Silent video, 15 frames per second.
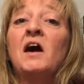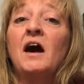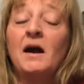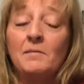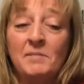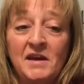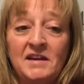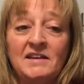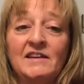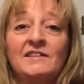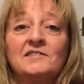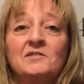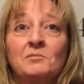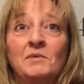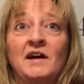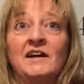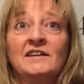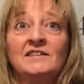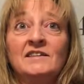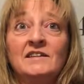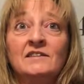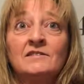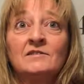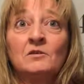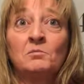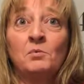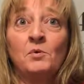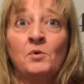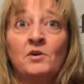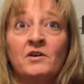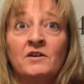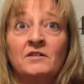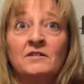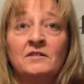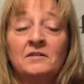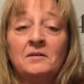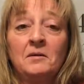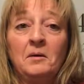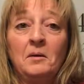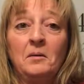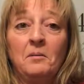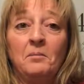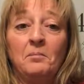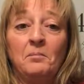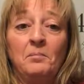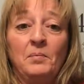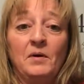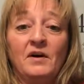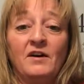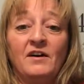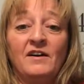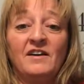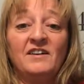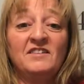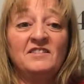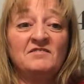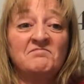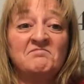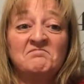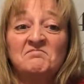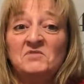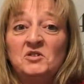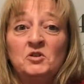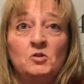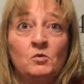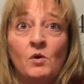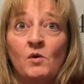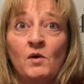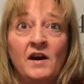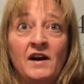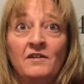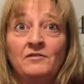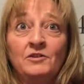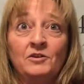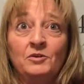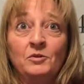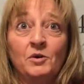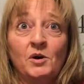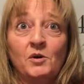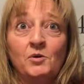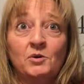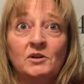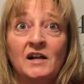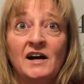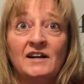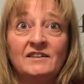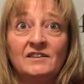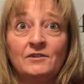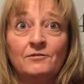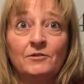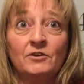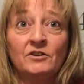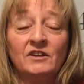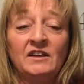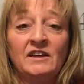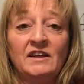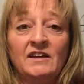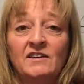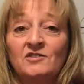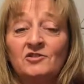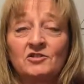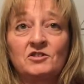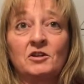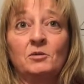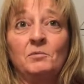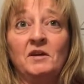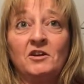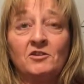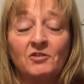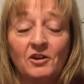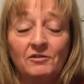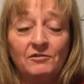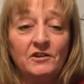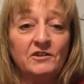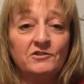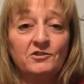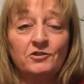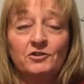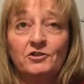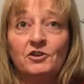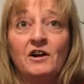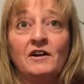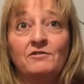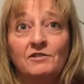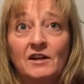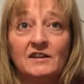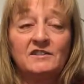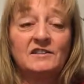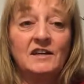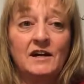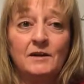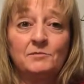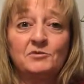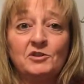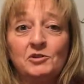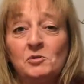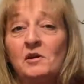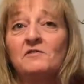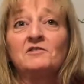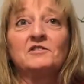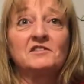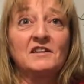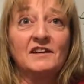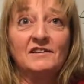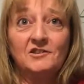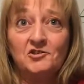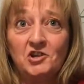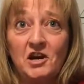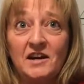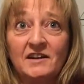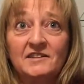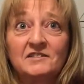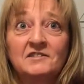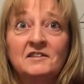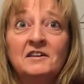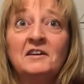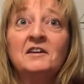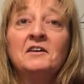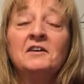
I may need some IT support, but you won't have to do a whole lot differently. It's just going to make your life easier. You'll have less times that you have to sign the checks.